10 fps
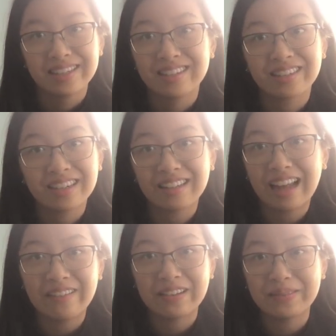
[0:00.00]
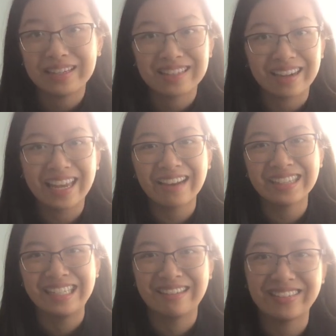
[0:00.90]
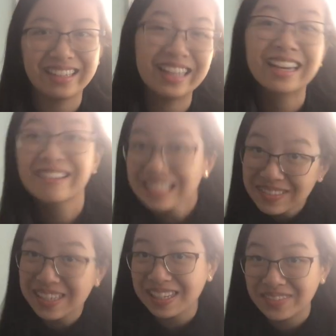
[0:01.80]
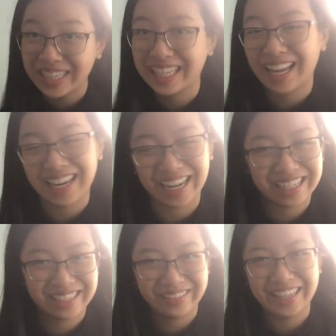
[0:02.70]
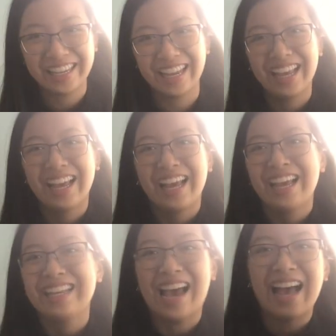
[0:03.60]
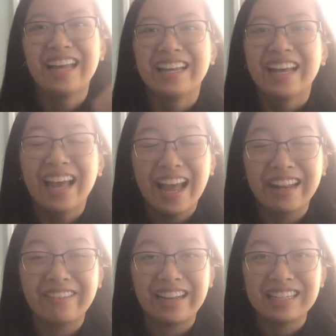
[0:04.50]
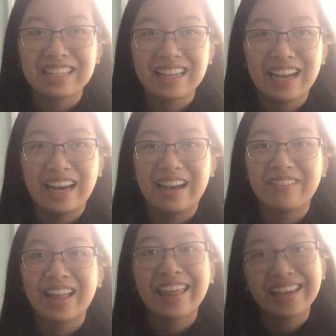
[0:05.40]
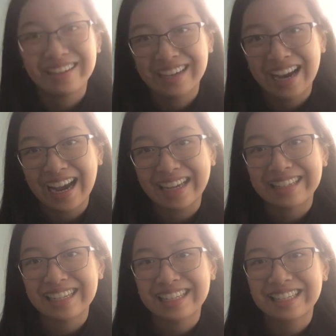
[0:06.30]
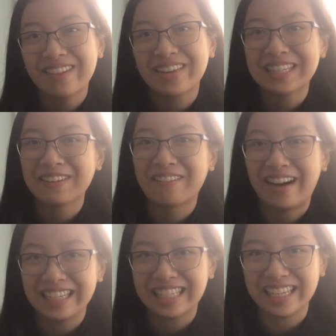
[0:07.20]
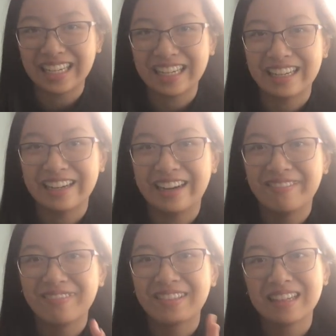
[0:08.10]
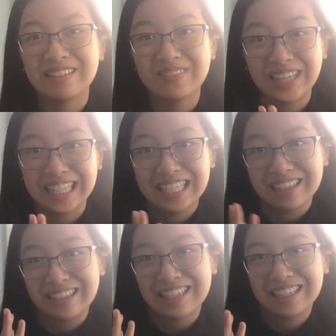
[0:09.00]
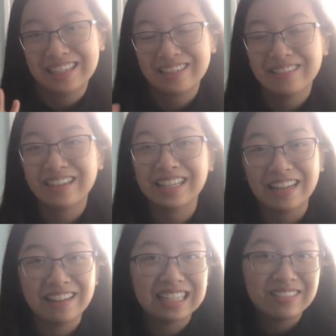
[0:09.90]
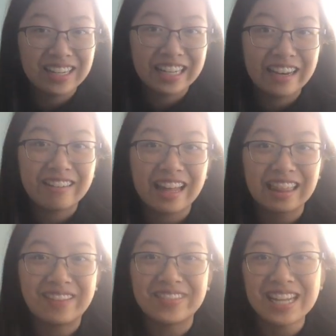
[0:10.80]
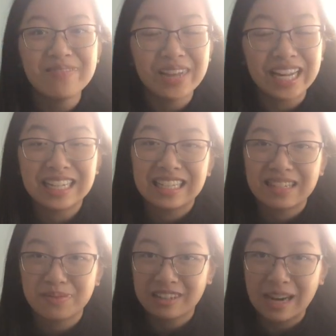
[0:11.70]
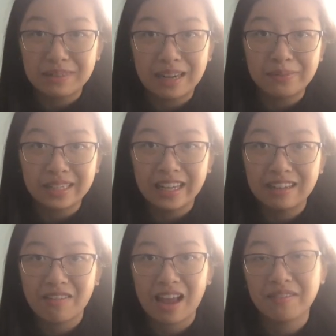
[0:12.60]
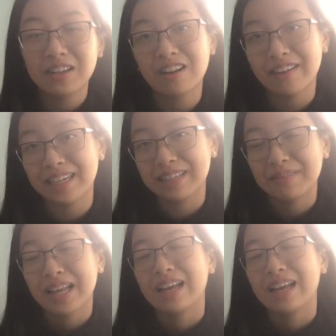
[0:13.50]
so gonna laugh at me, so I can't wait to review the Christmassy book next week. Yeah, anyways, thank you guys so much for watching. Be sure to give this video a thumbs up and subscribe down below if you haven't already.